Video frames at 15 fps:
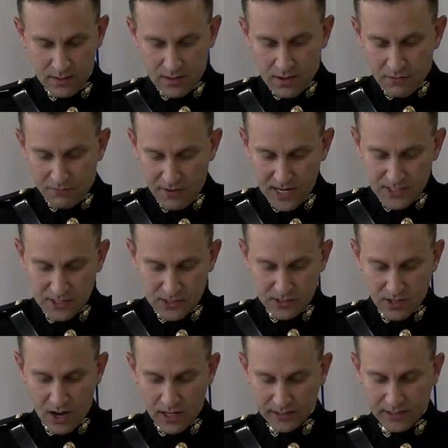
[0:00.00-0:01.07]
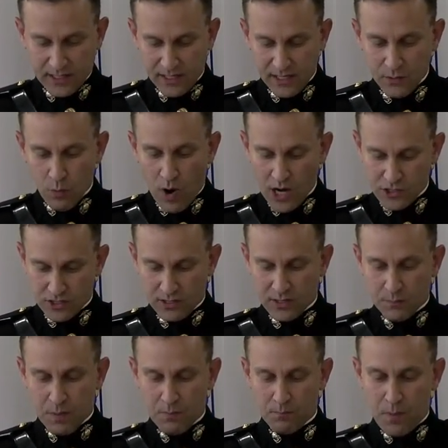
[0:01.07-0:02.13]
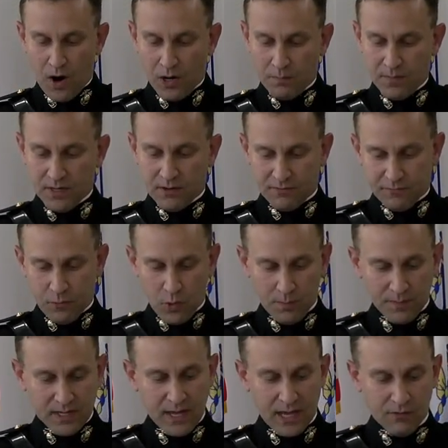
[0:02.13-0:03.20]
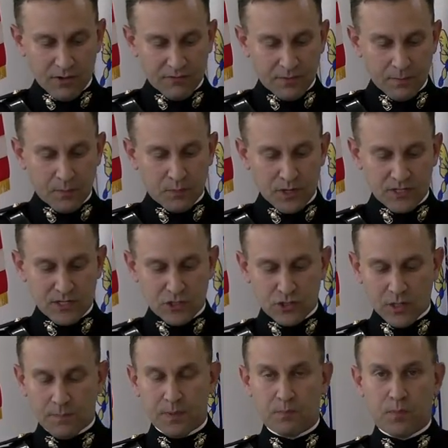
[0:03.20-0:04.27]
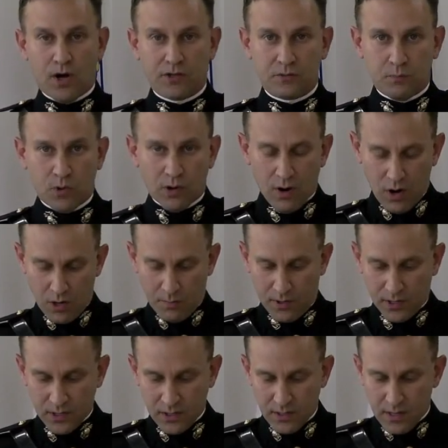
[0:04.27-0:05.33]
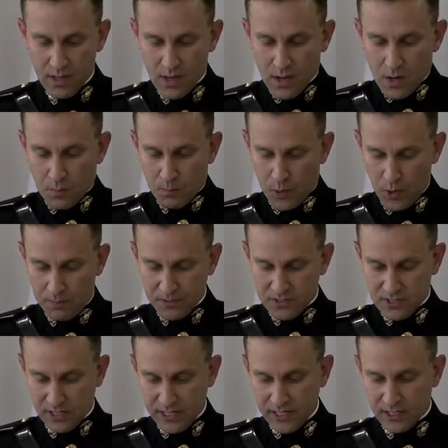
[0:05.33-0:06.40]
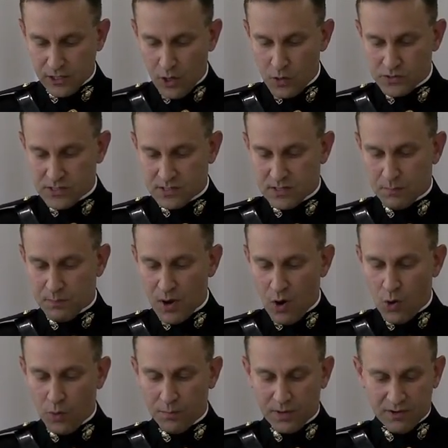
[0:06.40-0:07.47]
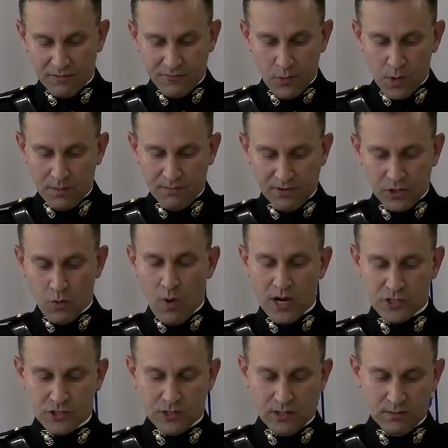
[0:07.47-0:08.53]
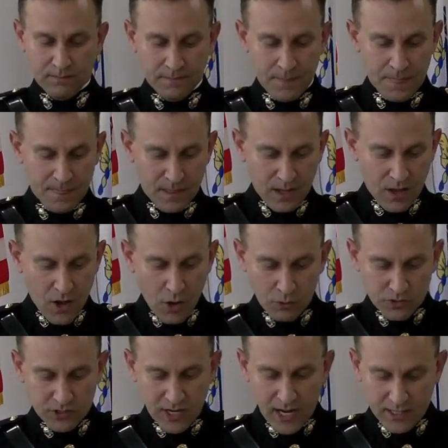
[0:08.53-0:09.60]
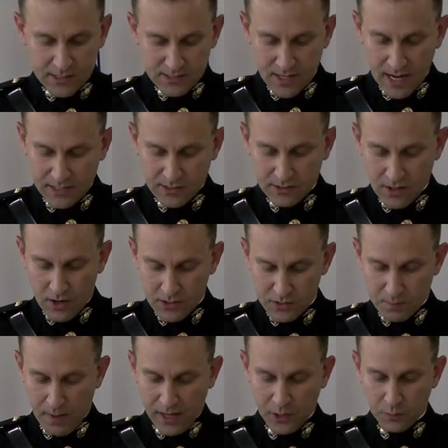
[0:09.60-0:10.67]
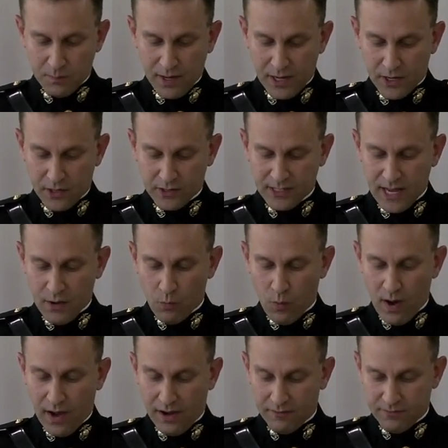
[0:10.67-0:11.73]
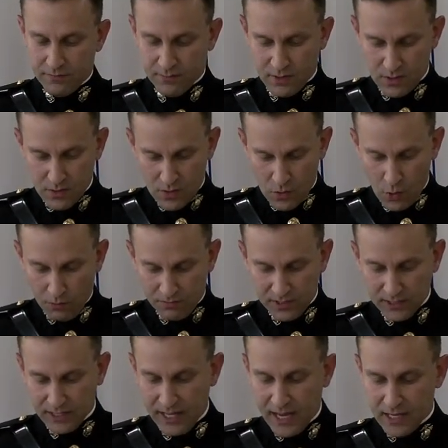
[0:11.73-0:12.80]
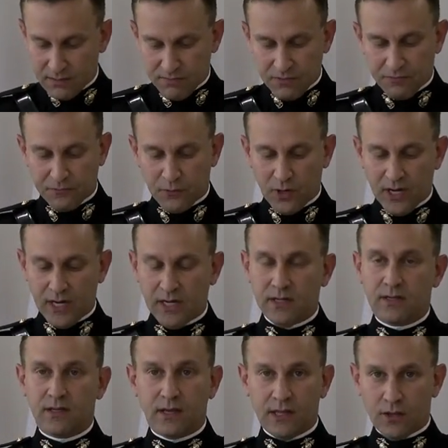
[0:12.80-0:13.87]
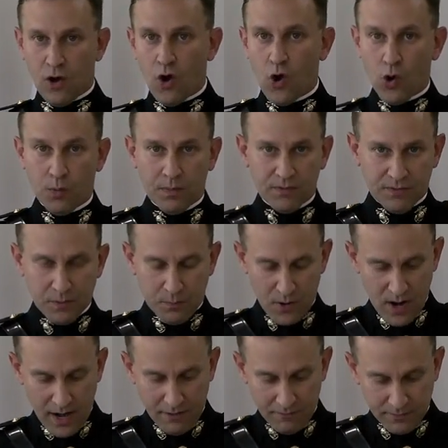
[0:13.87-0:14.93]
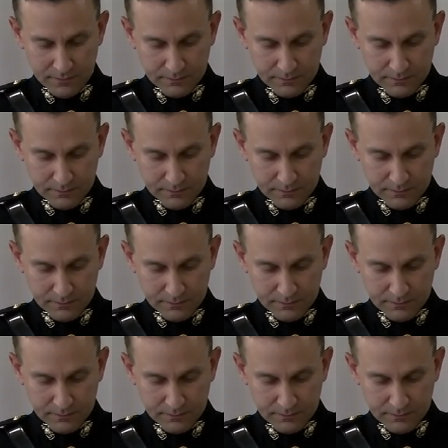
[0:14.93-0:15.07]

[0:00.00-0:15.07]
Francis Scott Key, watching the bombardment of Fort McHenry from a prison ship in Baltimore Harbor, purposely closes the poem in the form of a question. Oh, say does that Star-Spangled Banner yet wave over the land of the free and the home of the brave?